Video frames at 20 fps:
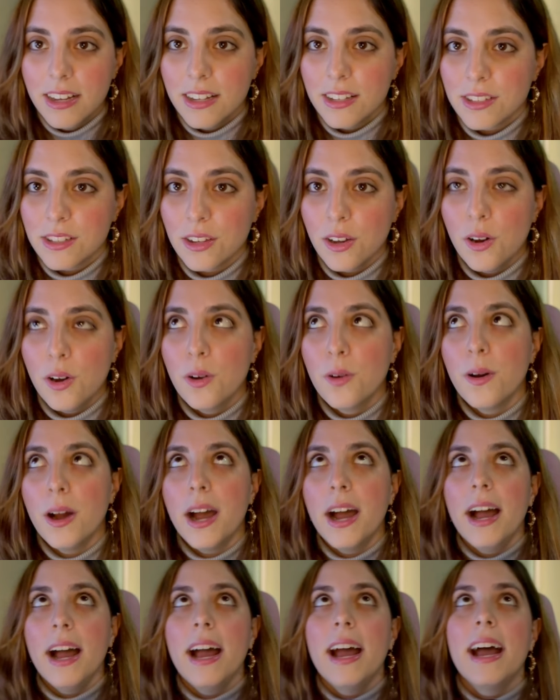So
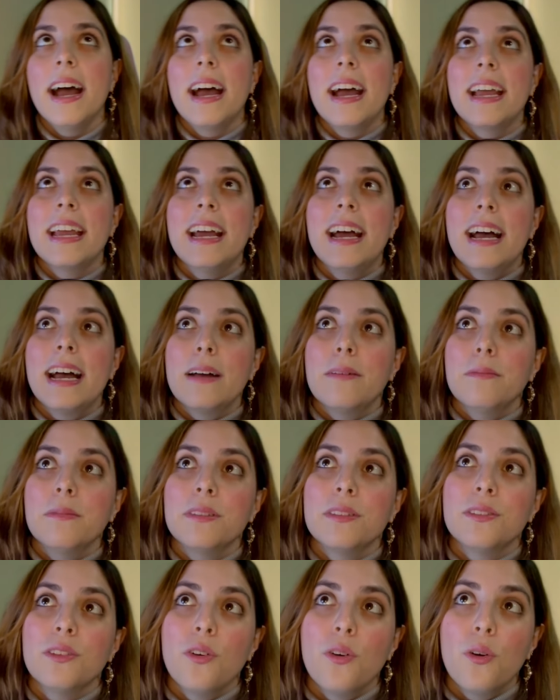I am
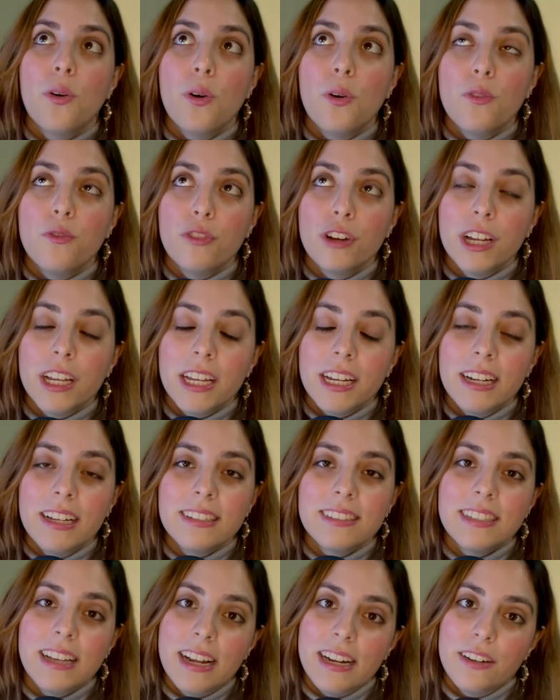so freaking
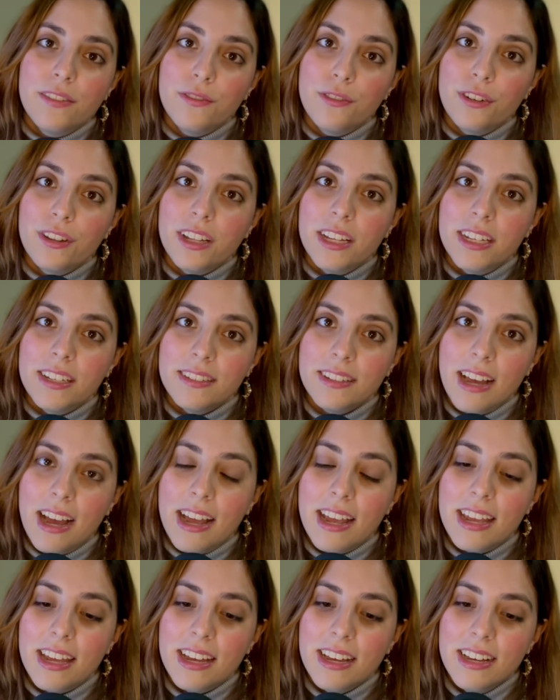excited for this.
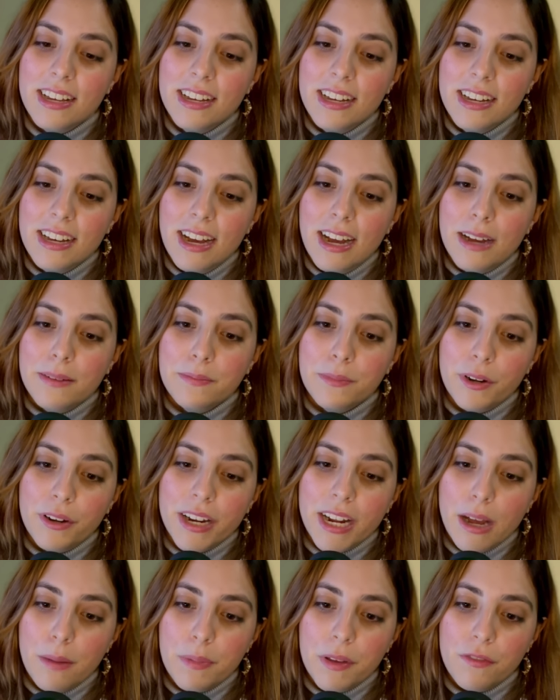I am very
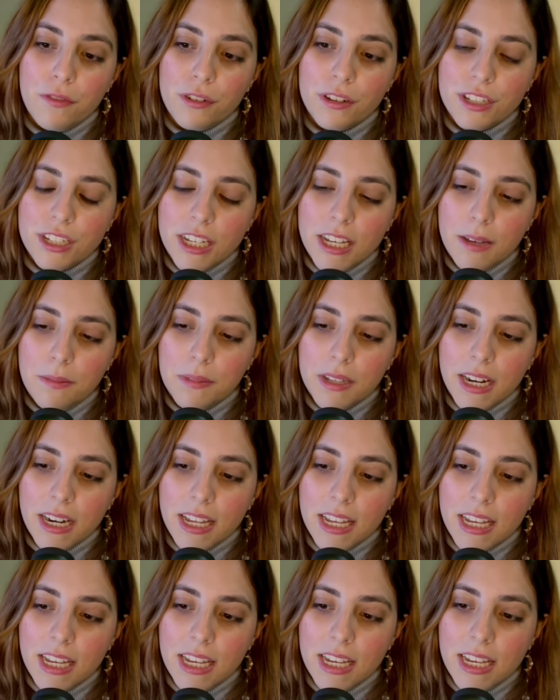happy for Tim that
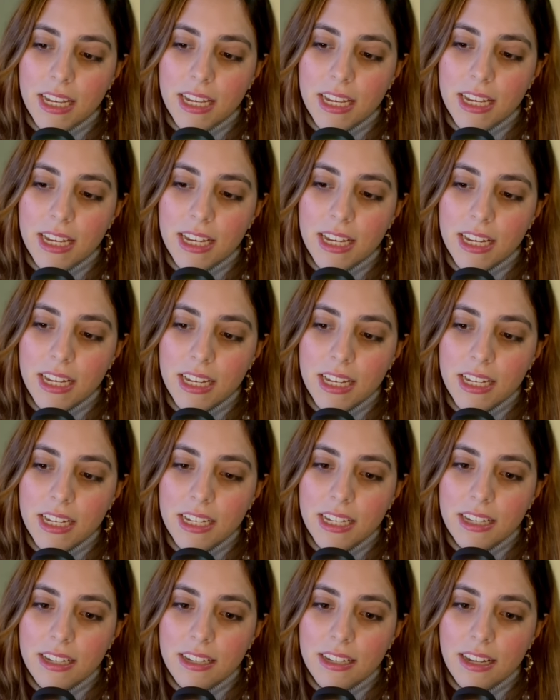he
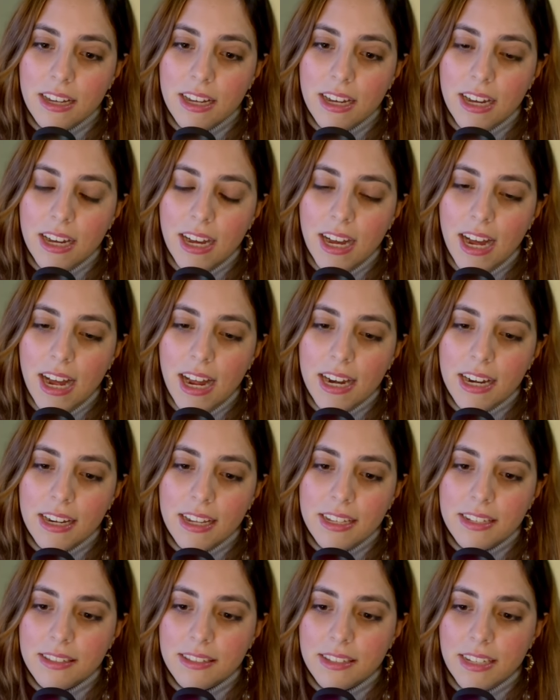and
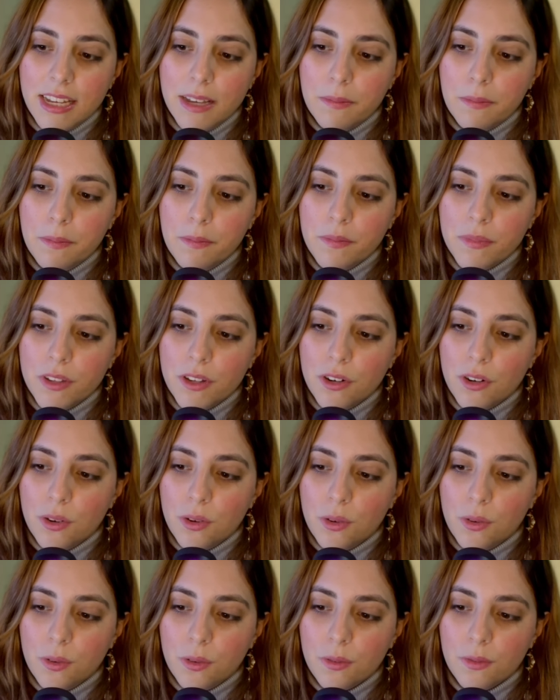his team, you
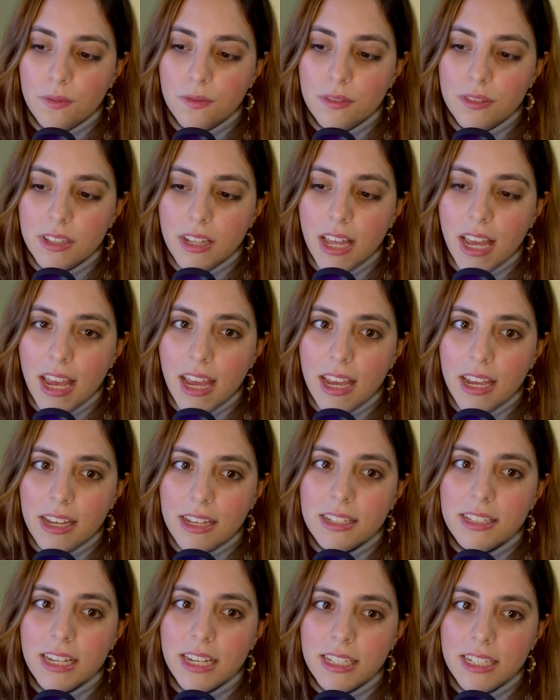know,
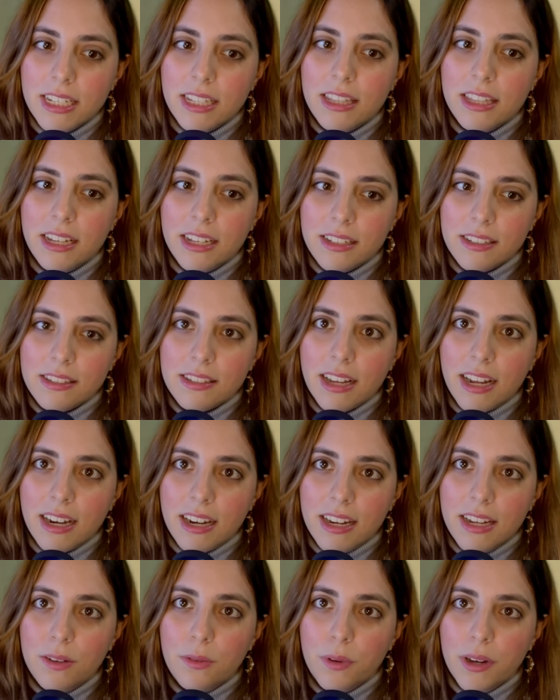they they did this
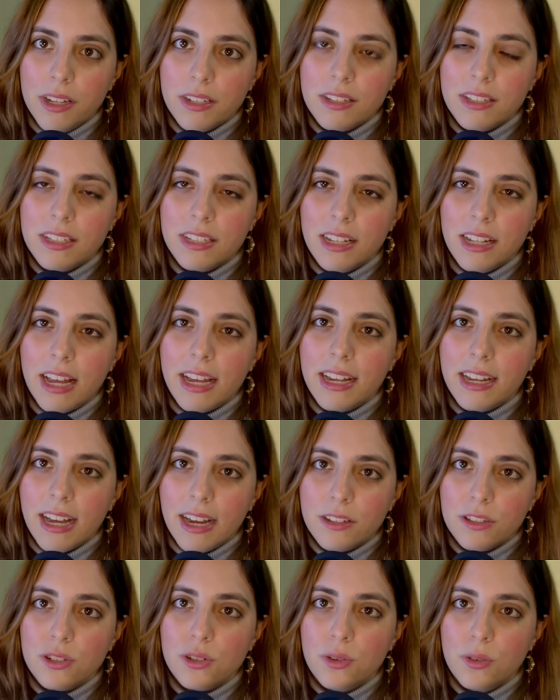and it was
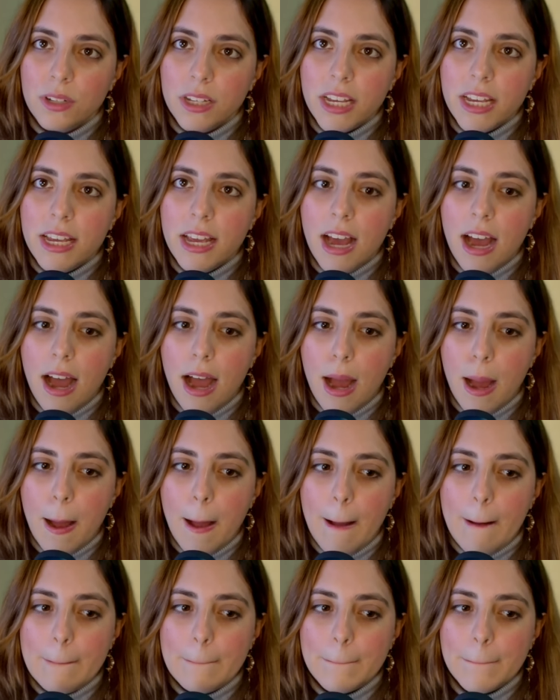like truly
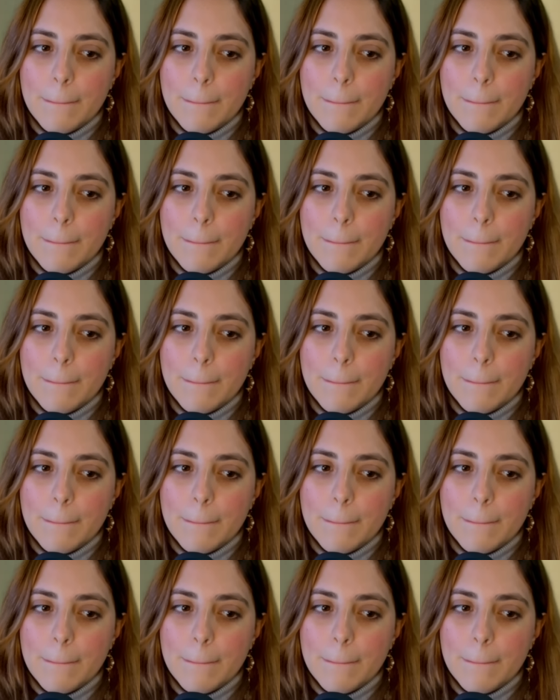um,